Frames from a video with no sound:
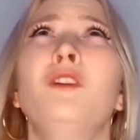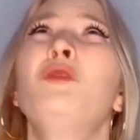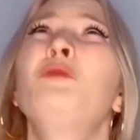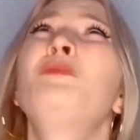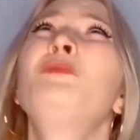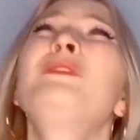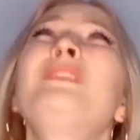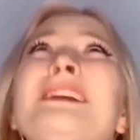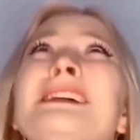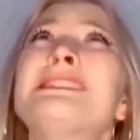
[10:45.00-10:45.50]

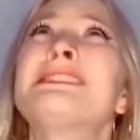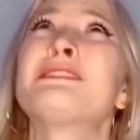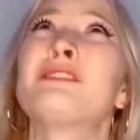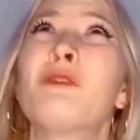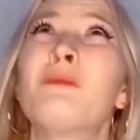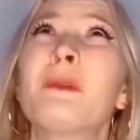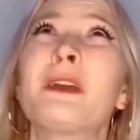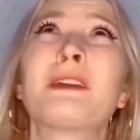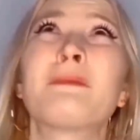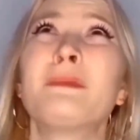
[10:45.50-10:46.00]
Oh, please
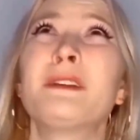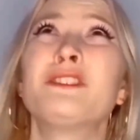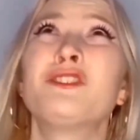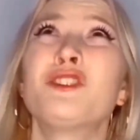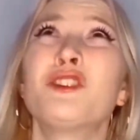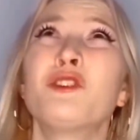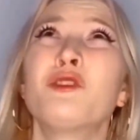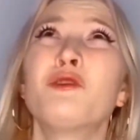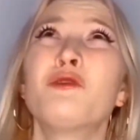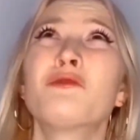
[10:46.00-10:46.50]
don't make me
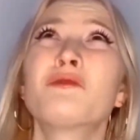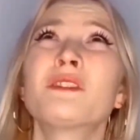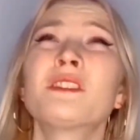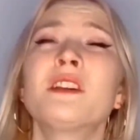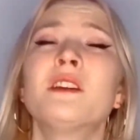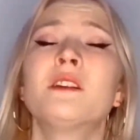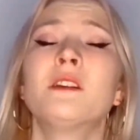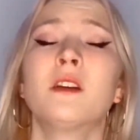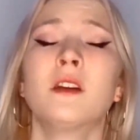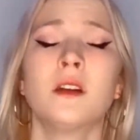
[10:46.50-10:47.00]

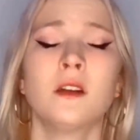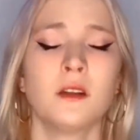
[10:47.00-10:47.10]
choose.